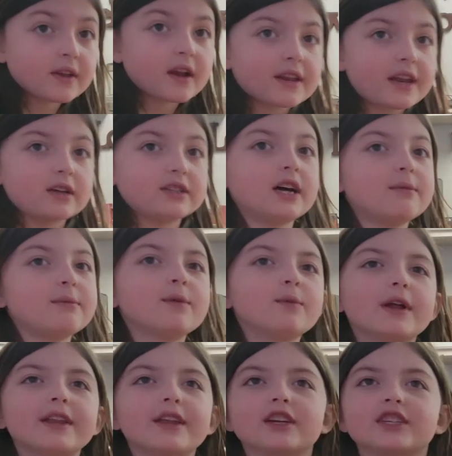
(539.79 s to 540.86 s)
Now tell me
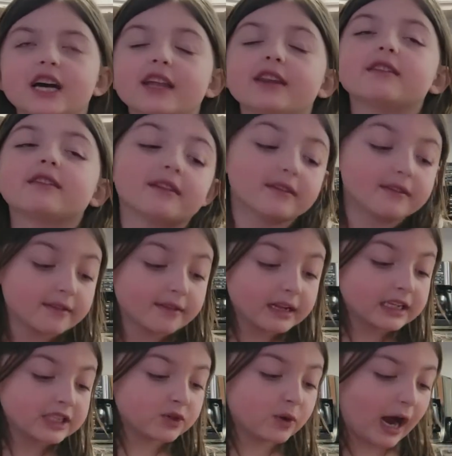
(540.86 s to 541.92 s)
when you're done,
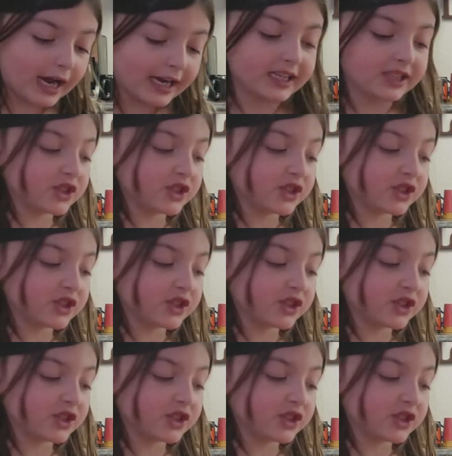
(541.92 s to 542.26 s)
so I can